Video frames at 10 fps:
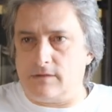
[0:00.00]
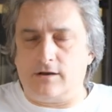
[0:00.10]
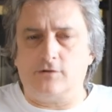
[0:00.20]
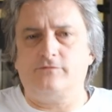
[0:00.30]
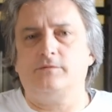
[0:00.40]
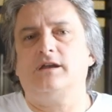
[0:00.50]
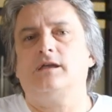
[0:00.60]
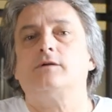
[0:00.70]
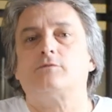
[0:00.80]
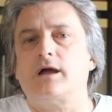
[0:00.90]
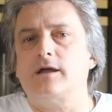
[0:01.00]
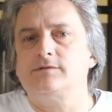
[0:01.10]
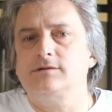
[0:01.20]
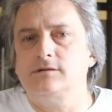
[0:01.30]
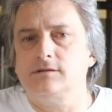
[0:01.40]
A lot of money
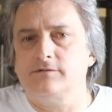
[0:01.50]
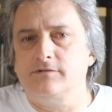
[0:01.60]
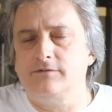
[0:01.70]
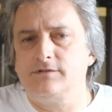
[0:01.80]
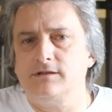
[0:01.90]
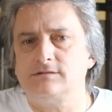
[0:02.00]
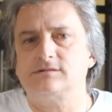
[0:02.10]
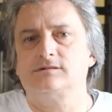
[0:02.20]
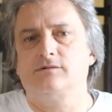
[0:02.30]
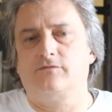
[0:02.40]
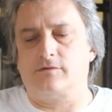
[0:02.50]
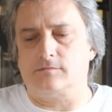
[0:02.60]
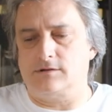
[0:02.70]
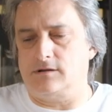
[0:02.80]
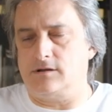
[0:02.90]
arrived in the 50s
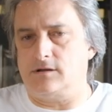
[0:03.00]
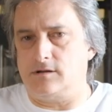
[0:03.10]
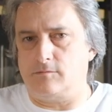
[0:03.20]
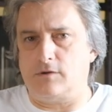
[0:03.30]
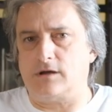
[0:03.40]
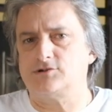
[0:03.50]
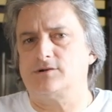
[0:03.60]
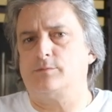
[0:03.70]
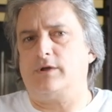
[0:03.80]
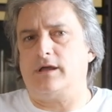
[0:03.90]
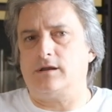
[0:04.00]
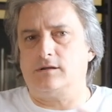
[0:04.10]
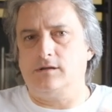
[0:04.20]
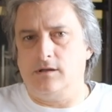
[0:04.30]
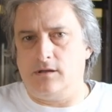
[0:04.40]
from the Marshall
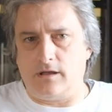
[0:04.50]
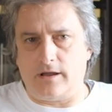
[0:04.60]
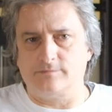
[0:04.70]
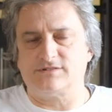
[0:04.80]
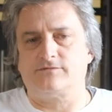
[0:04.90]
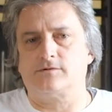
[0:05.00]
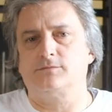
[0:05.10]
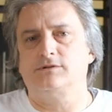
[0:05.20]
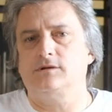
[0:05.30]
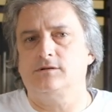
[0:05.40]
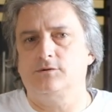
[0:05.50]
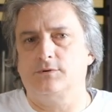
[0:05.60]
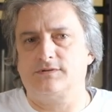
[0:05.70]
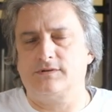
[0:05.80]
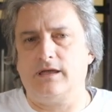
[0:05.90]
Plan, helps from the
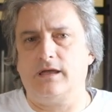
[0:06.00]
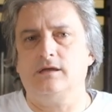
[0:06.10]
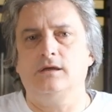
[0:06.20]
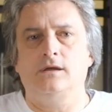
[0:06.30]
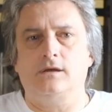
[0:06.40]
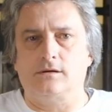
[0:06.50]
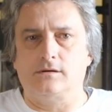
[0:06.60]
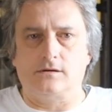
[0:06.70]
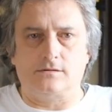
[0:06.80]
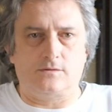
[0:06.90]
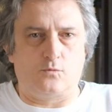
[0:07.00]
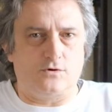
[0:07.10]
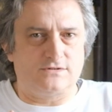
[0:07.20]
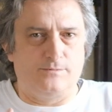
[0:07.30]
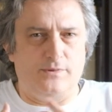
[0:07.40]
USA. There
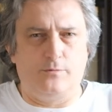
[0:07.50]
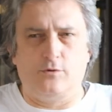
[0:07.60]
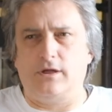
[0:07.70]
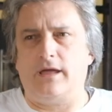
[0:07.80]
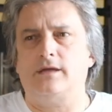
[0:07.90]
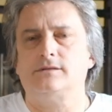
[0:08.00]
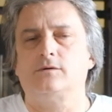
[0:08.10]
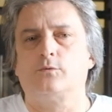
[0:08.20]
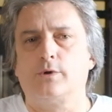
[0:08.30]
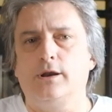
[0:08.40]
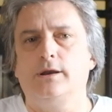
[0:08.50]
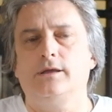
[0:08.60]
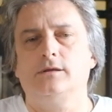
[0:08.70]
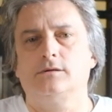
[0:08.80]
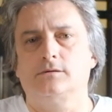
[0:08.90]
was the people had
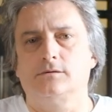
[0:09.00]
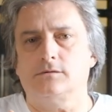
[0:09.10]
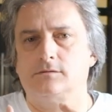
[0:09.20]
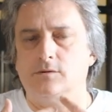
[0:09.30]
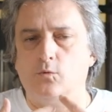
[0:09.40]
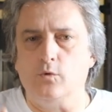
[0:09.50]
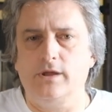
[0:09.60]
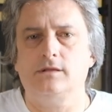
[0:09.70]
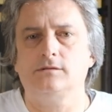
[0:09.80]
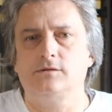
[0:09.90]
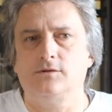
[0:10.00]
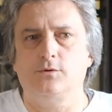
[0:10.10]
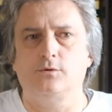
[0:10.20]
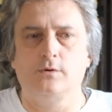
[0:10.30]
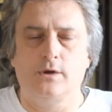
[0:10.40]
really the will
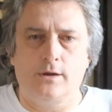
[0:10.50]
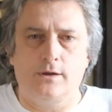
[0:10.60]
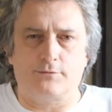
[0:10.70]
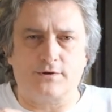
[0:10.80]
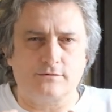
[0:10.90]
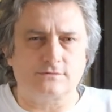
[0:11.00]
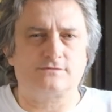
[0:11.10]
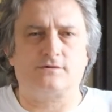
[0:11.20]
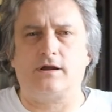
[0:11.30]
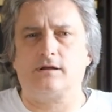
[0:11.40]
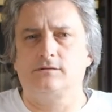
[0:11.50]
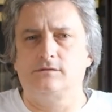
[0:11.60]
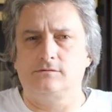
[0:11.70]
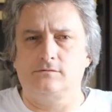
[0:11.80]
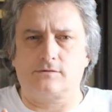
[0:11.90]
to reconstruct,
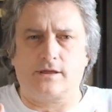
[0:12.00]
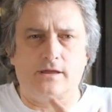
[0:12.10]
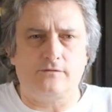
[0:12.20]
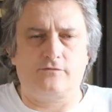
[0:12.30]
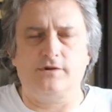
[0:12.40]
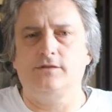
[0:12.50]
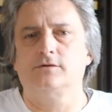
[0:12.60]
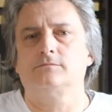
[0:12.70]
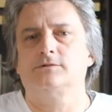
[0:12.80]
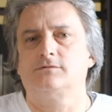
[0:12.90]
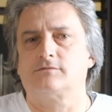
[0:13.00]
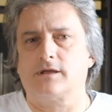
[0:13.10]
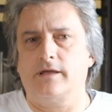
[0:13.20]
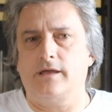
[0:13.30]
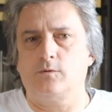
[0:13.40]
to regain freedom, to
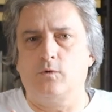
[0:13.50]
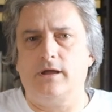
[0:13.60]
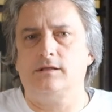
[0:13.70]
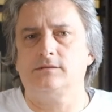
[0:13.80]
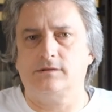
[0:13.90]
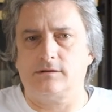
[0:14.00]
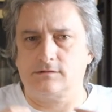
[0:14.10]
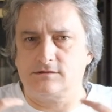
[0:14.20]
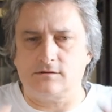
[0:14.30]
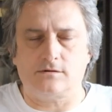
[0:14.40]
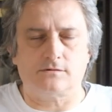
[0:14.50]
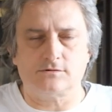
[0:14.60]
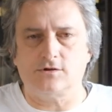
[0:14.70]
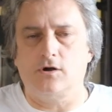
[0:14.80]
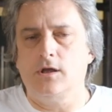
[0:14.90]
regain wealth and so on.
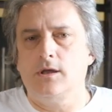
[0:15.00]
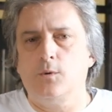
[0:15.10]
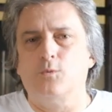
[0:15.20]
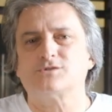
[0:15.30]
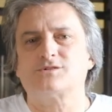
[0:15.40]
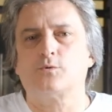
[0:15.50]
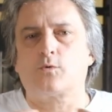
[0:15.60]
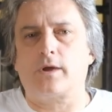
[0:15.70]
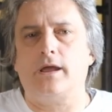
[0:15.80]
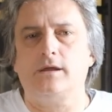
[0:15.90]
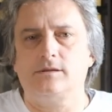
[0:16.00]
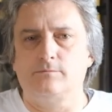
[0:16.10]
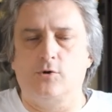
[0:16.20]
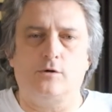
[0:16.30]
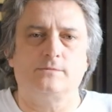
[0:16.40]
So it was great
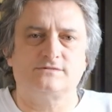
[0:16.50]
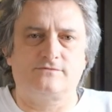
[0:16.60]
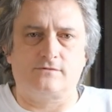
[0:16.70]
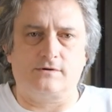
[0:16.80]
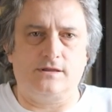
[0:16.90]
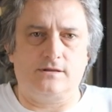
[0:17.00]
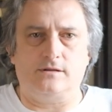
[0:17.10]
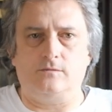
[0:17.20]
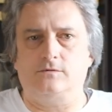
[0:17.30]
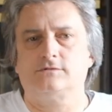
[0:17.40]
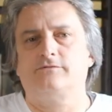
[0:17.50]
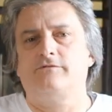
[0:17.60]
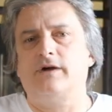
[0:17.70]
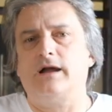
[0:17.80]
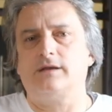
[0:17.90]
moments for Italy. It was
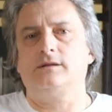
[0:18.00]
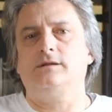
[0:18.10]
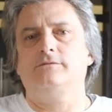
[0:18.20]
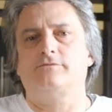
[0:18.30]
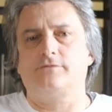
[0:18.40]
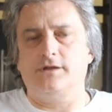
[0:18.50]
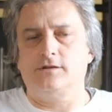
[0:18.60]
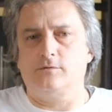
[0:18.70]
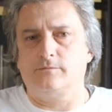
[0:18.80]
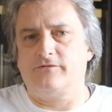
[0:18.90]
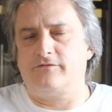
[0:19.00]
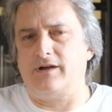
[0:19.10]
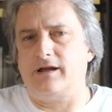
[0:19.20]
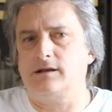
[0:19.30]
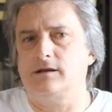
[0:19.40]
finally freedom,
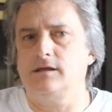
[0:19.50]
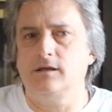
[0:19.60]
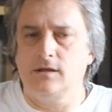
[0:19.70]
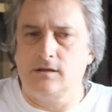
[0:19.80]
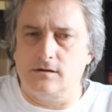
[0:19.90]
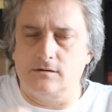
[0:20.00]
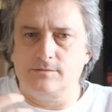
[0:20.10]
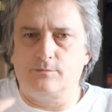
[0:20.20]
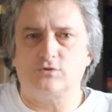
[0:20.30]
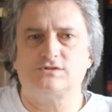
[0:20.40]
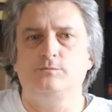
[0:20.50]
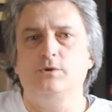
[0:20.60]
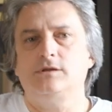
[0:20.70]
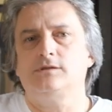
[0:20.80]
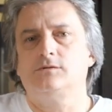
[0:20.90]
finally the
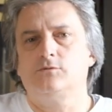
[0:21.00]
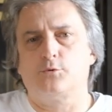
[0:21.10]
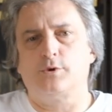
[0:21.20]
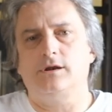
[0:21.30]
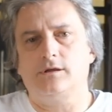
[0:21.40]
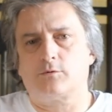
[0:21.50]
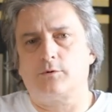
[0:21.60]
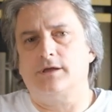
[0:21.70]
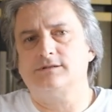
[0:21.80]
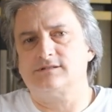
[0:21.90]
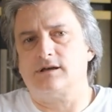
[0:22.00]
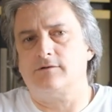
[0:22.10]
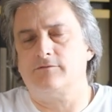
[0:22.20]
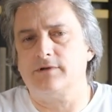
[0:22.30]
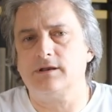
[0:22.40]
possibility to really create
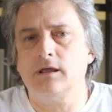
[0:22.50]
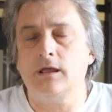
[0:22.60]
something.